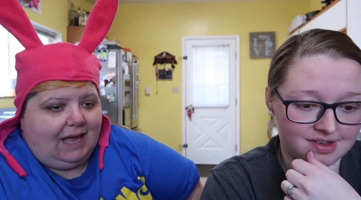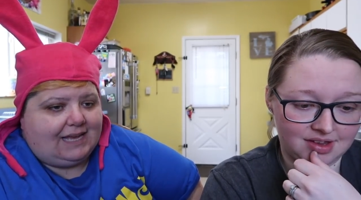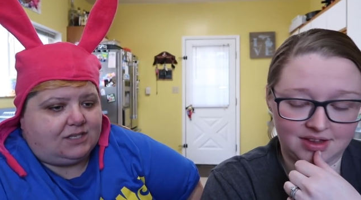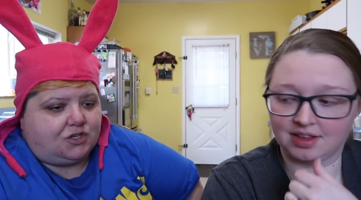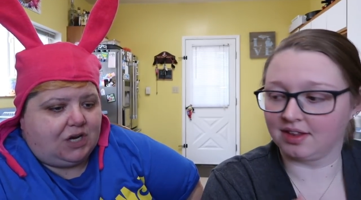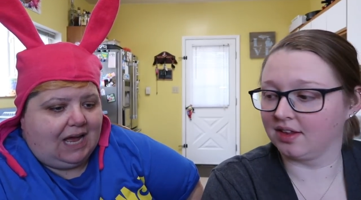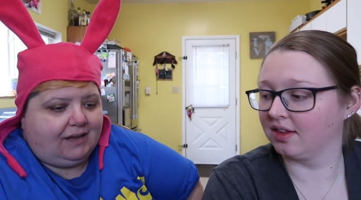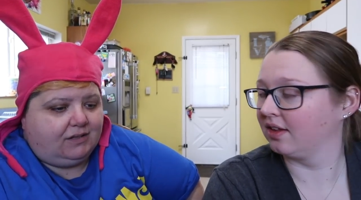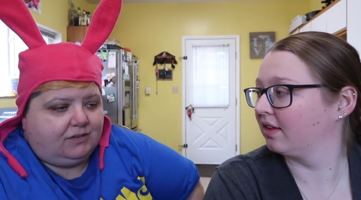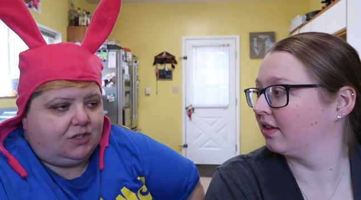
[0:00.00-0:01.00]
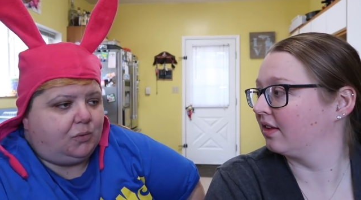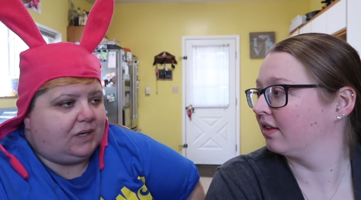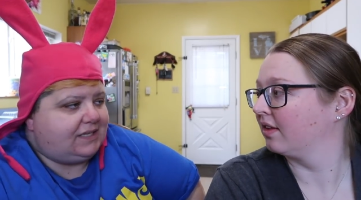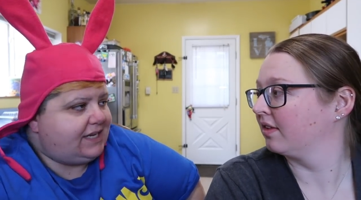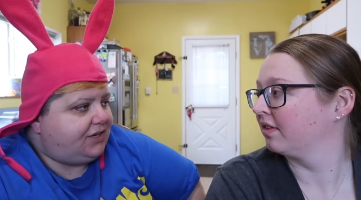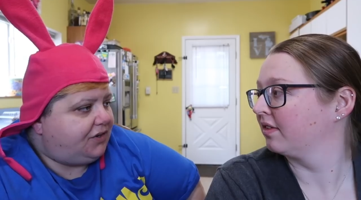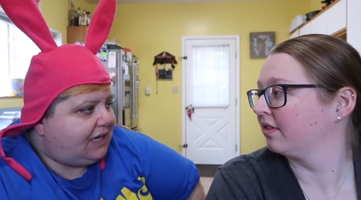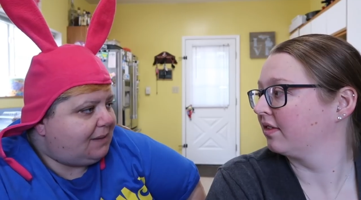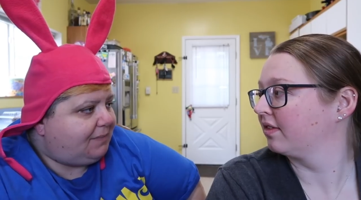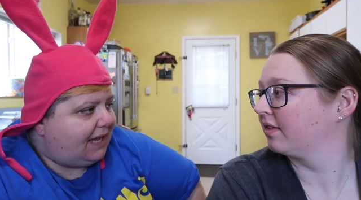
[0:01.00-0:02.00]
Speaker 1: as a child, you continue
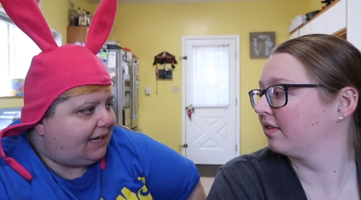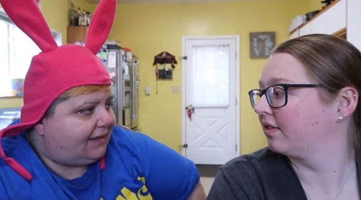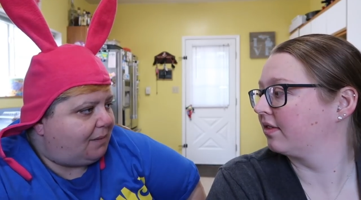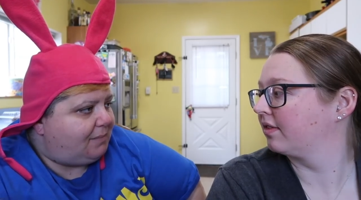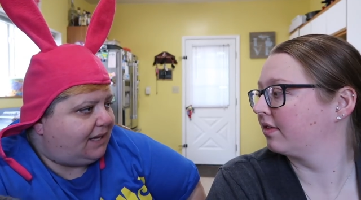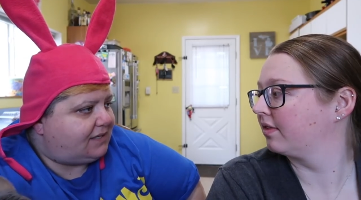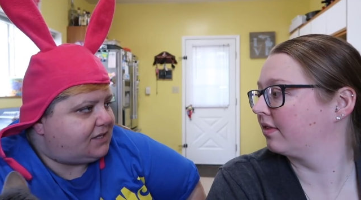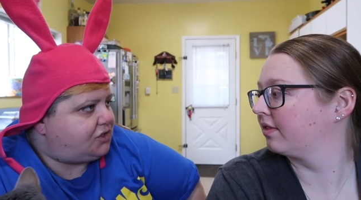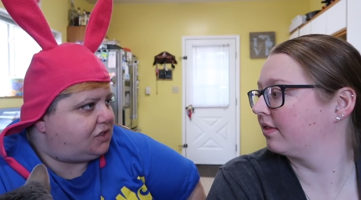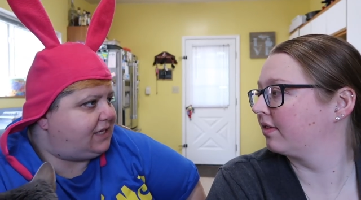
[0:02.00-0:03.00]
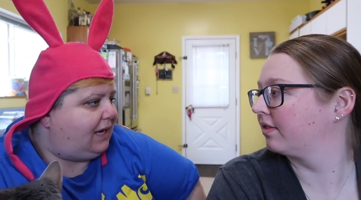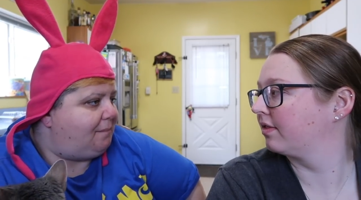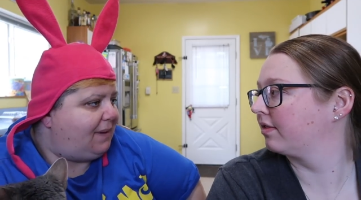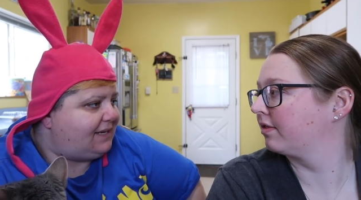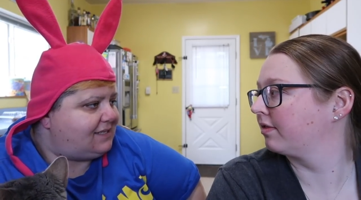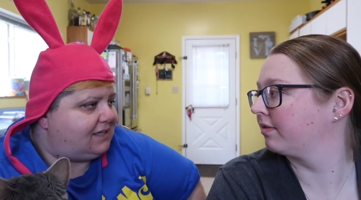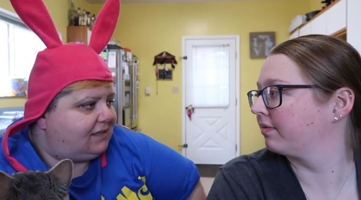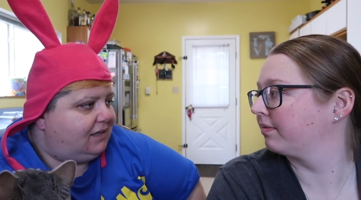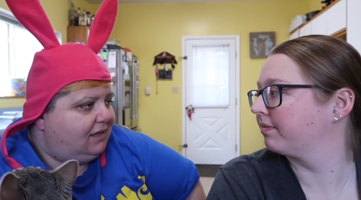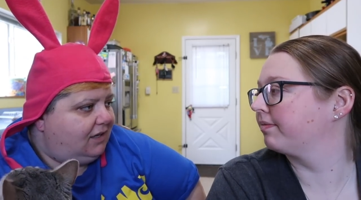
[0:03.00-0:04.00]
to keep getting them because it's just like a
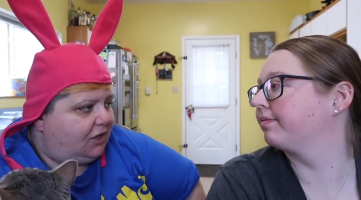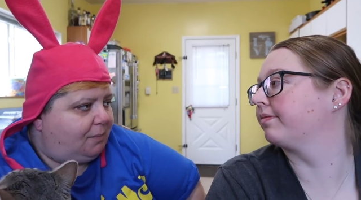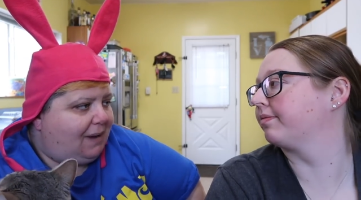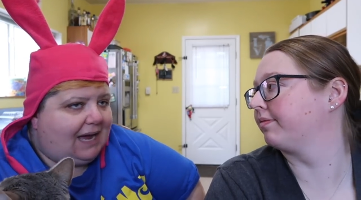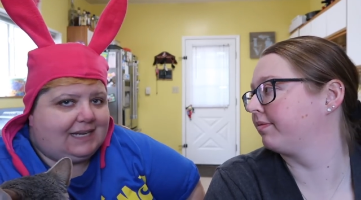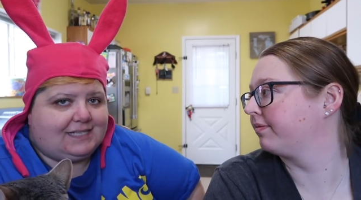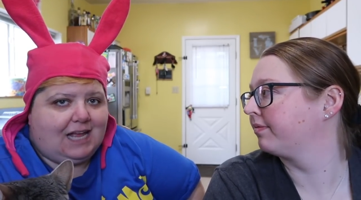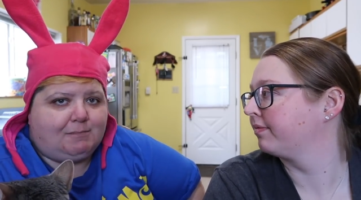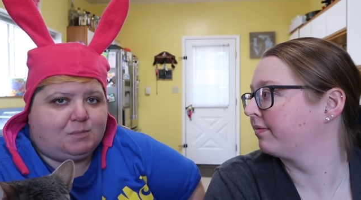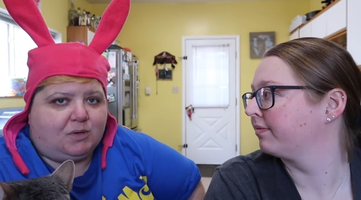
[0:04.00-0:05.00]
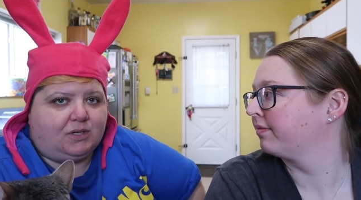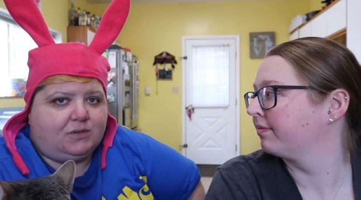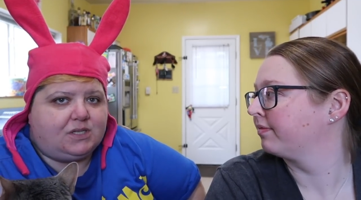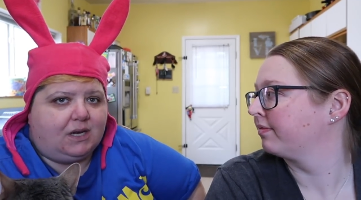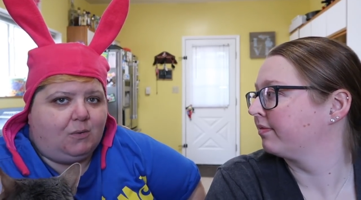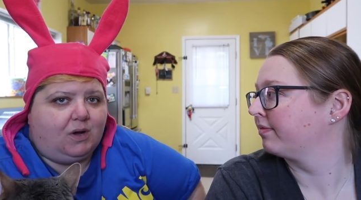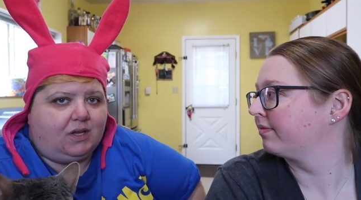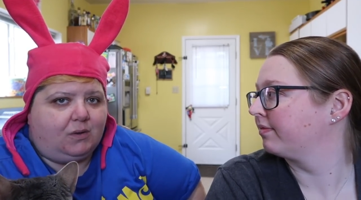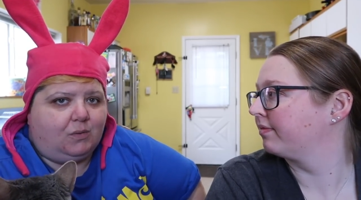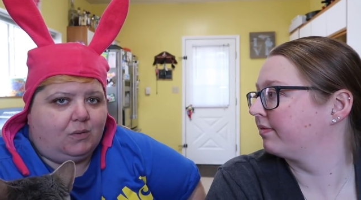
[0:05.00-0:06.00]
medicine. Mm -hmm. Your body stops producing
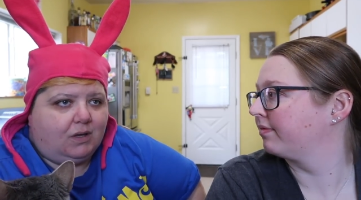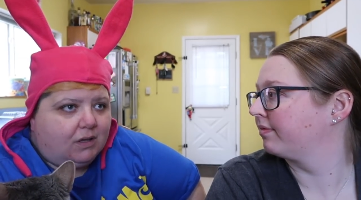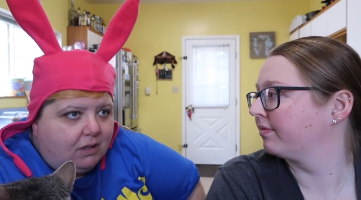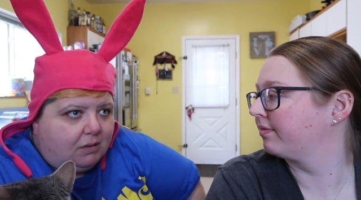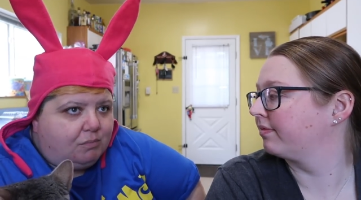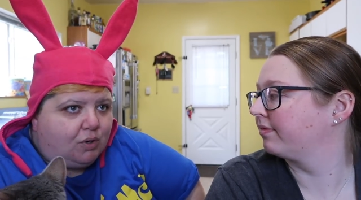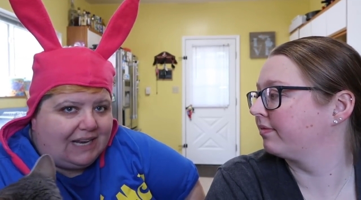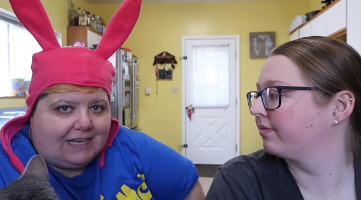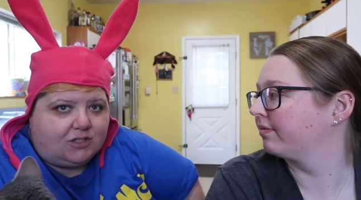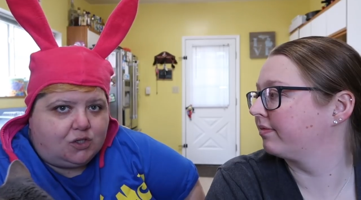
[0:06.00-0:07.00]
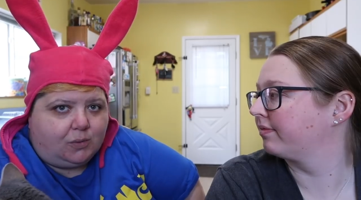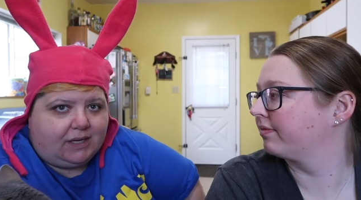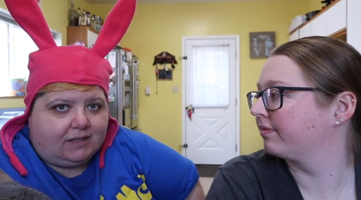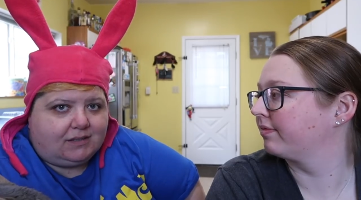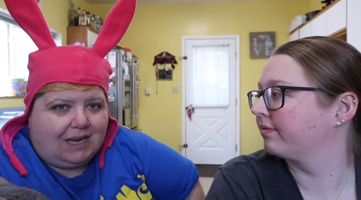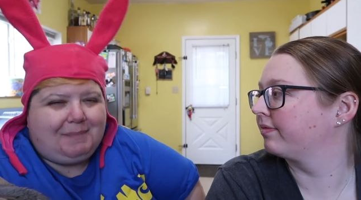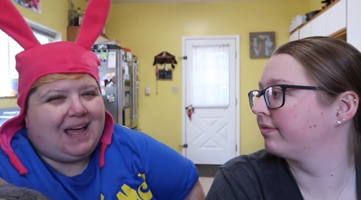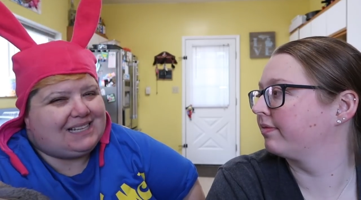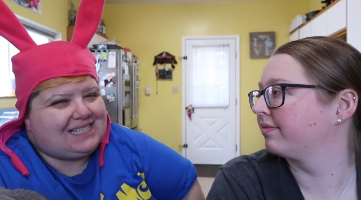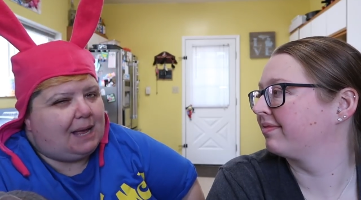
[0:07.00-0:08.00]
what you put into it.
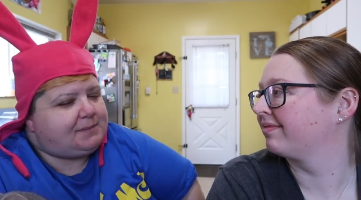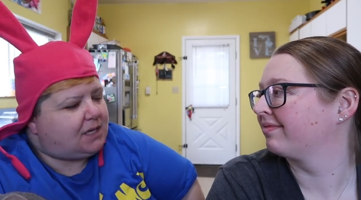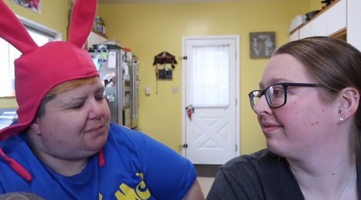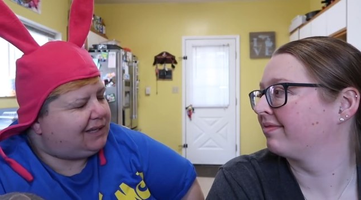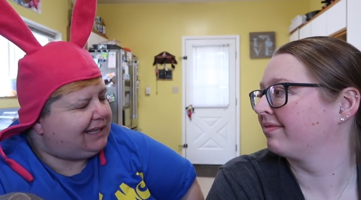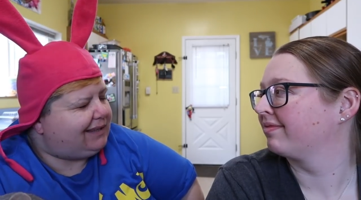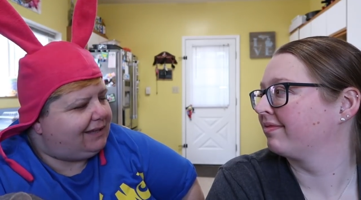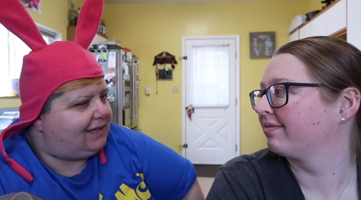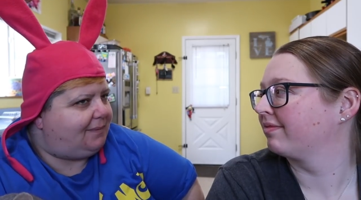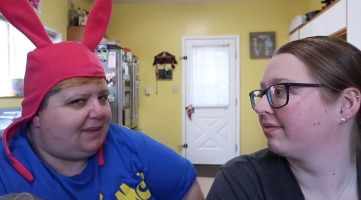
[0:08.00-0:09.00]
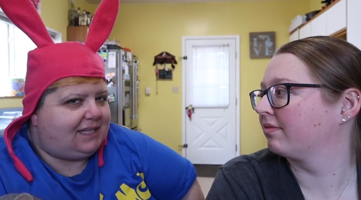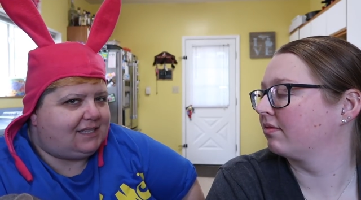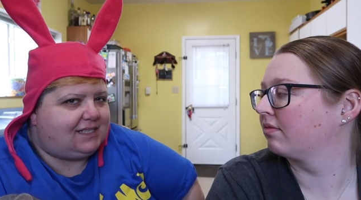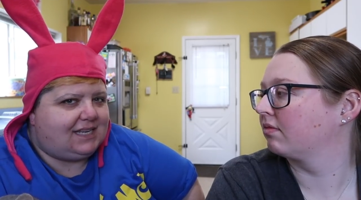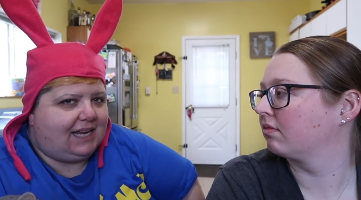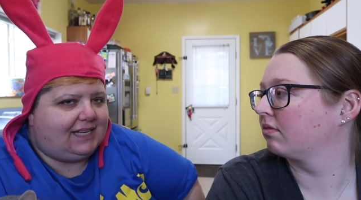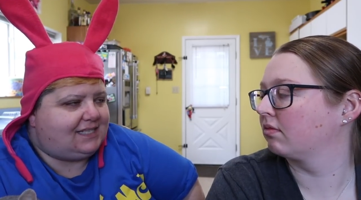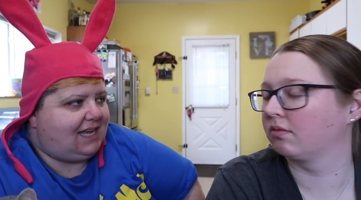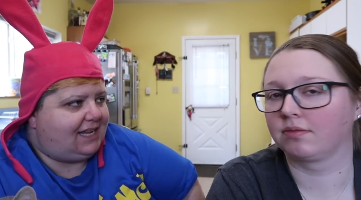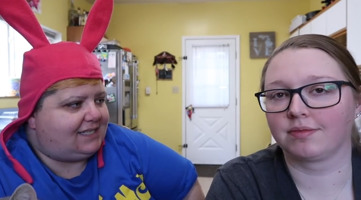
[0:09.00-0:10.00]
and that stops completely, and let's not
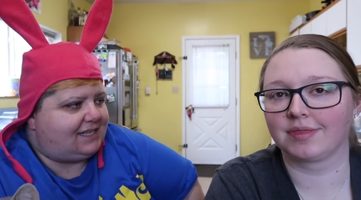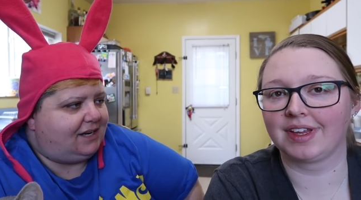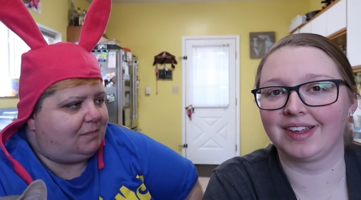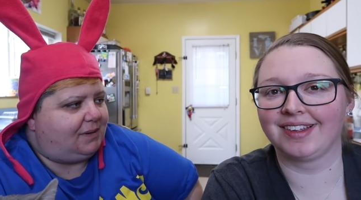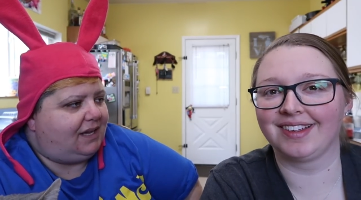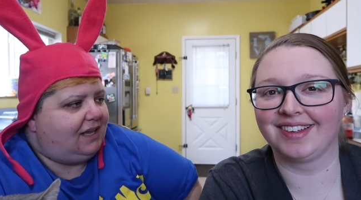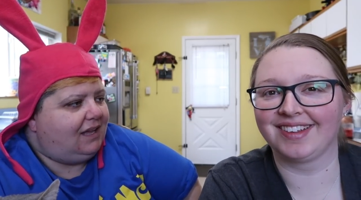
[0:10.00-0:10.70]
get science in here, but